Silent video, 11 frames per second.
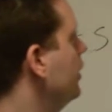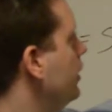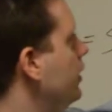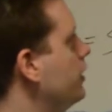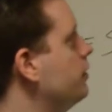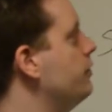
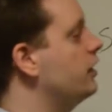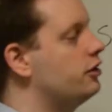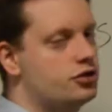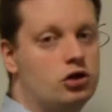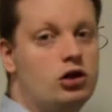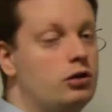The middle
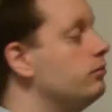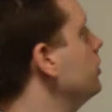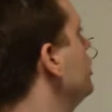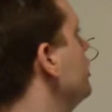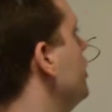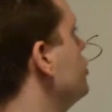
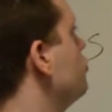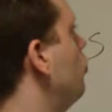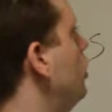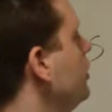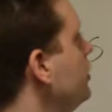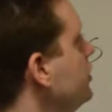term is
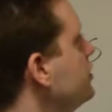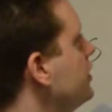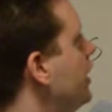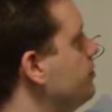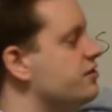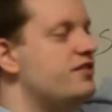1
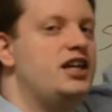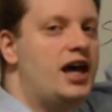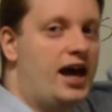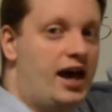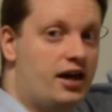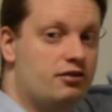times v
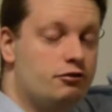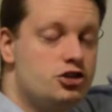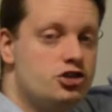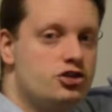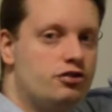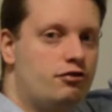hat, which
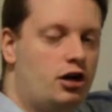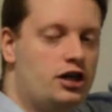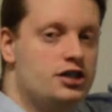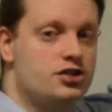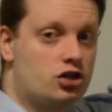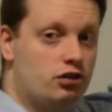is a
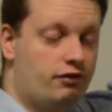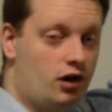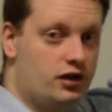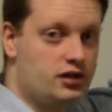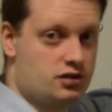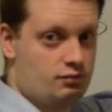variance
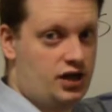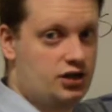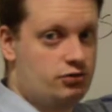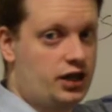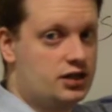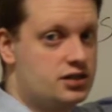covariance
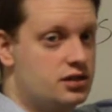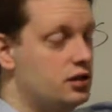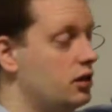matrix,